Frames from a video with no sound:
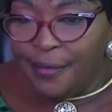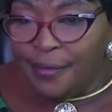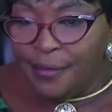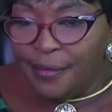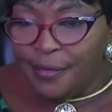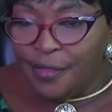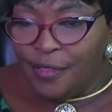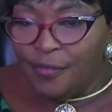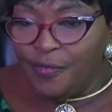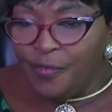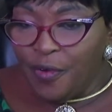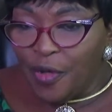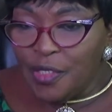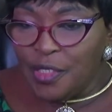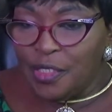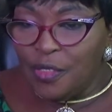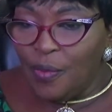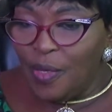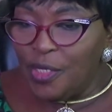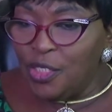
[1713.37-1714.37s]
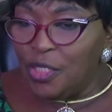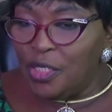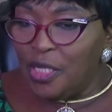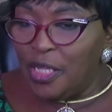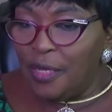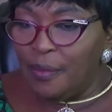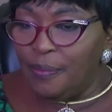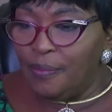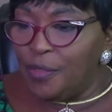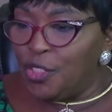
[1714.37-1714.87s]
The first thing when
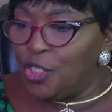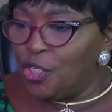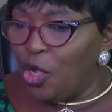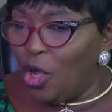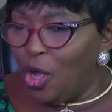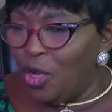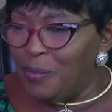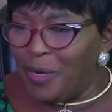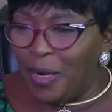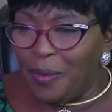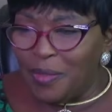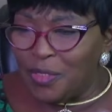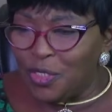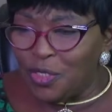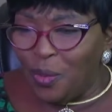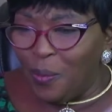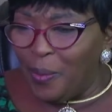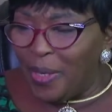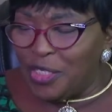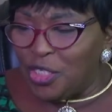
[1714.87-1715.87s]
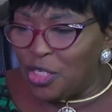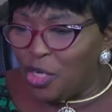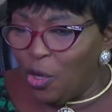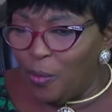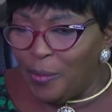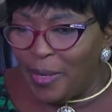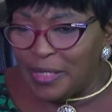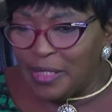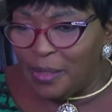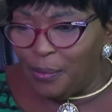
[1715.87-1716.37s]
she called me, I was somewhere, she called me
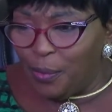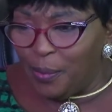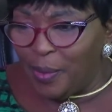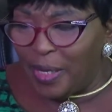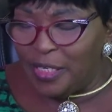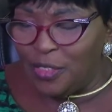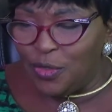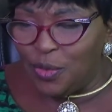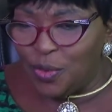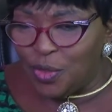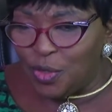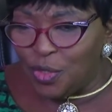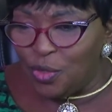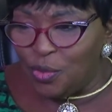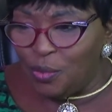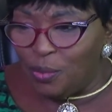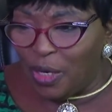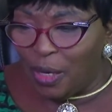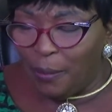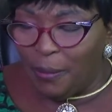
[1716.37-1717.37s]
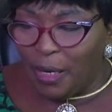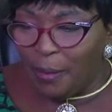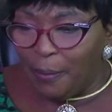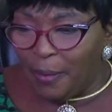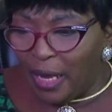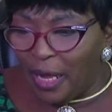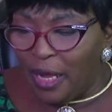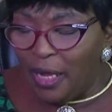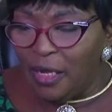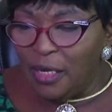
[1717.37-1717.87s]
and said, Mommy, I need to see you, blah, blah, blah.
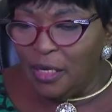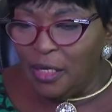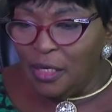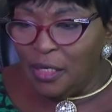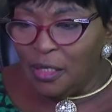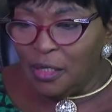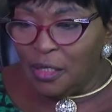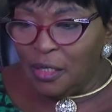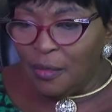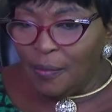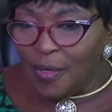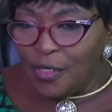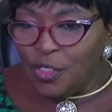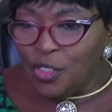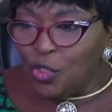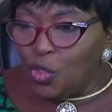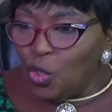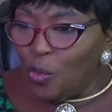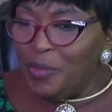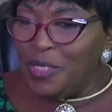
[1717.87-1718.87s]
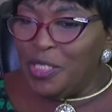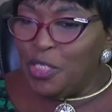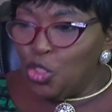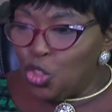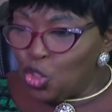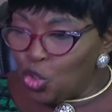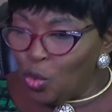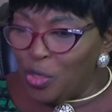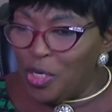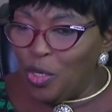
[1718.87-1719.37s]
When she told me the
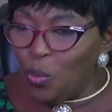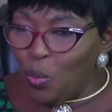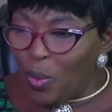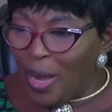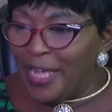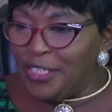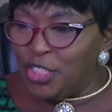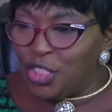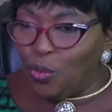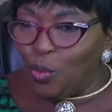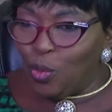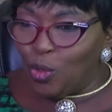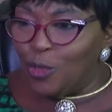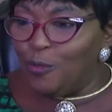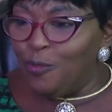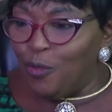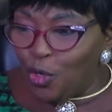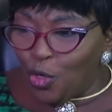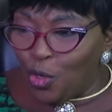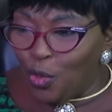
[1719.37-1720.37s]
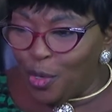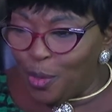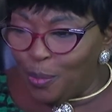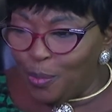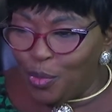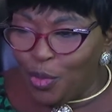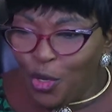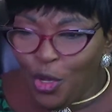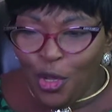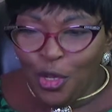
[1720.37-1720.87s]
story why she was vulnerable.
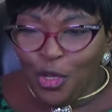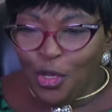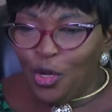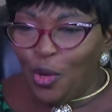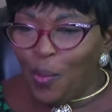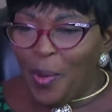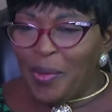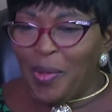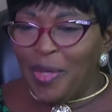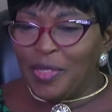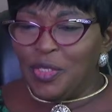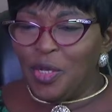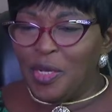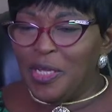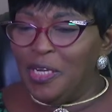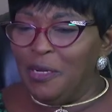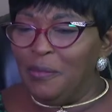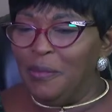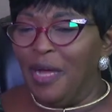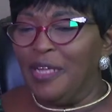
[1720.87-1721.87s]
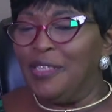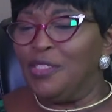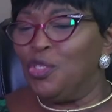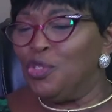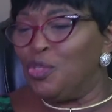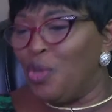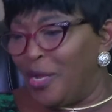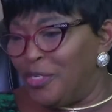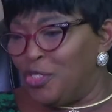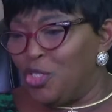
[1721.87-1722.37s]
You know, when we are talking about
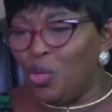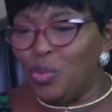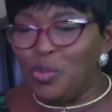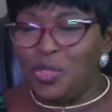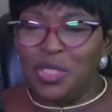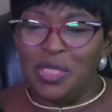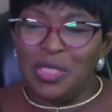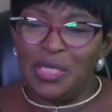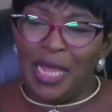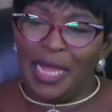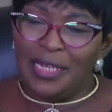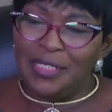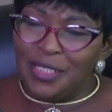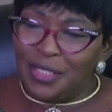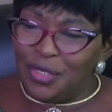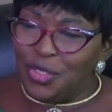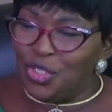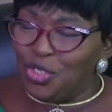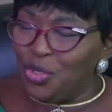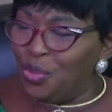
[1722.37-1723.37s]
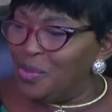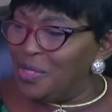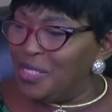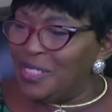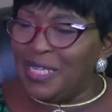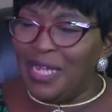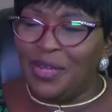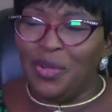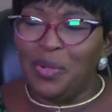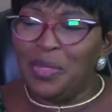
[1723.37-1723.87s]
adultery, addiction, it's
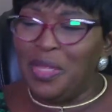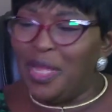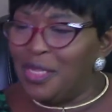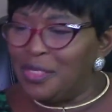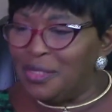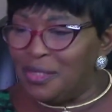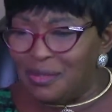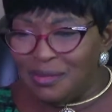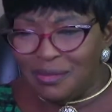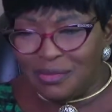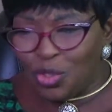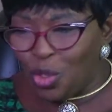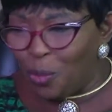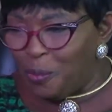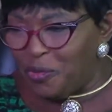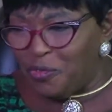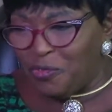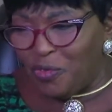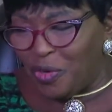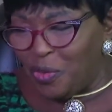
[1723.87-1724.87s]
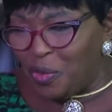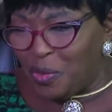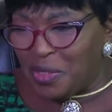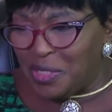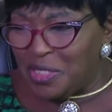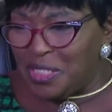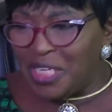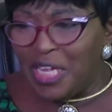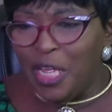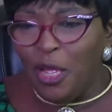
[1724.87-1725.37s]
another topic for another
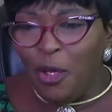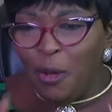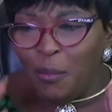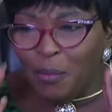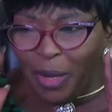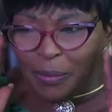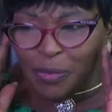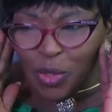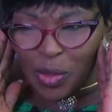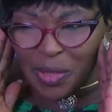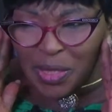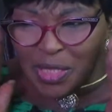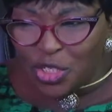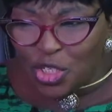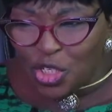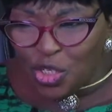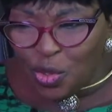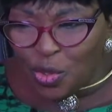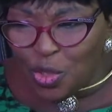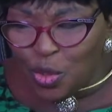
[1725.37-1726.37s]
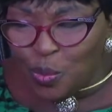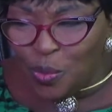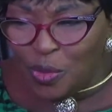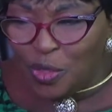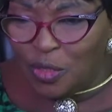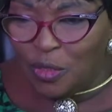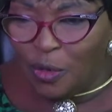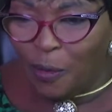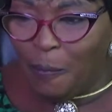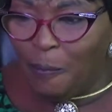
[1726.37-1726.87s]
day. I'm just teaching us wisdom.